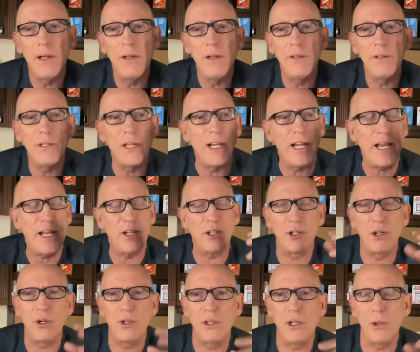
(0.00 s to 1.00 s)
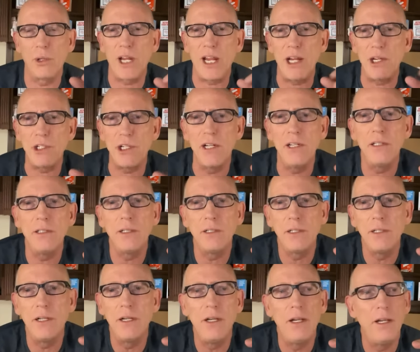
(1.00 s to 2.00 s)
they had a good location,
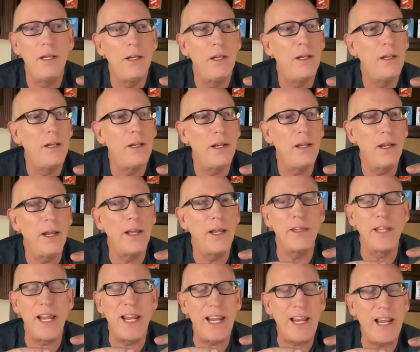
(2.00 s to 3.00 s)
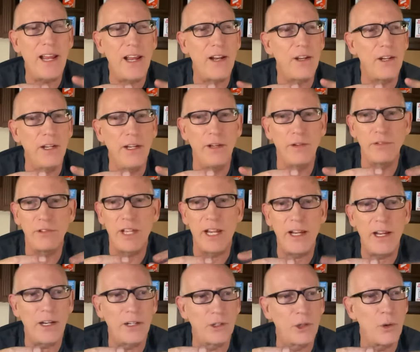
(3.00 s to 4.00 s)
and they had, if
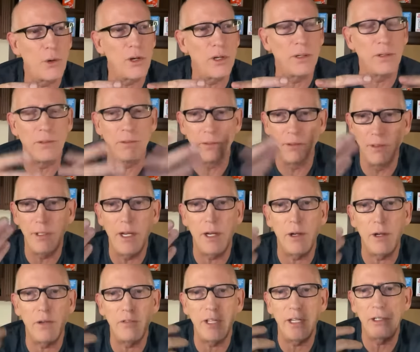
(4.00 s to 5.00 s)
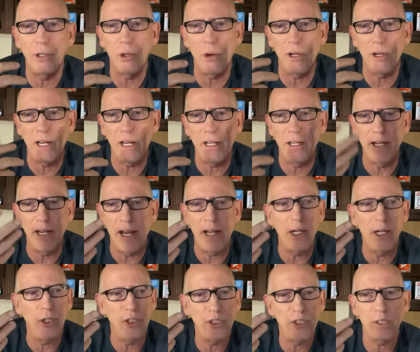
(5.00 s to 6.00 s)
they'd gone in any
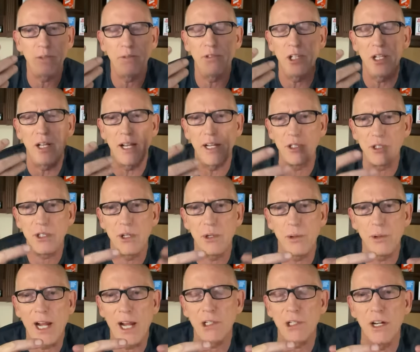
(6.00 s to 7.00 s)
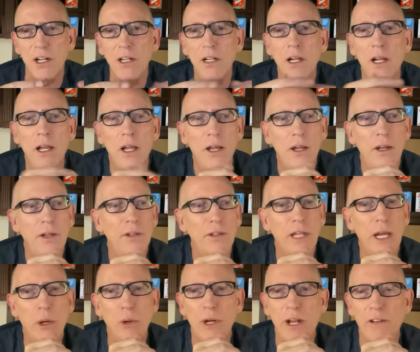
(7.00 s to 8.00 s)
civilized direction, they
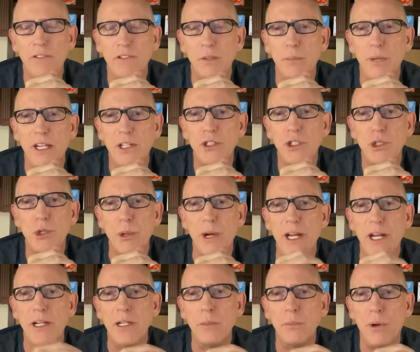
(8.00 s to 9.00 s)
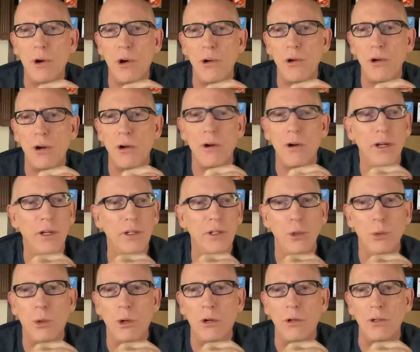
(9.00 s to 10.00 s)
would have the best trading partner in the
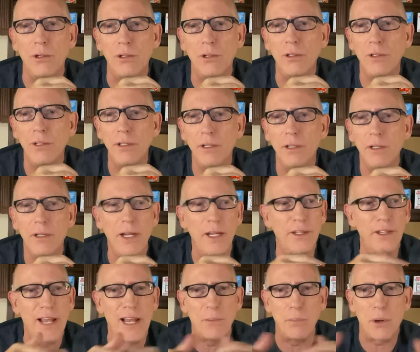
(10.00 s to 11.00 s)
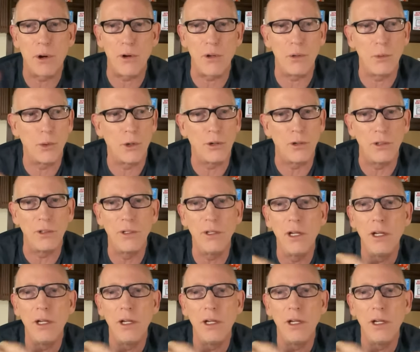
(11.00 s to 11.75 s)
world, in that part of the world,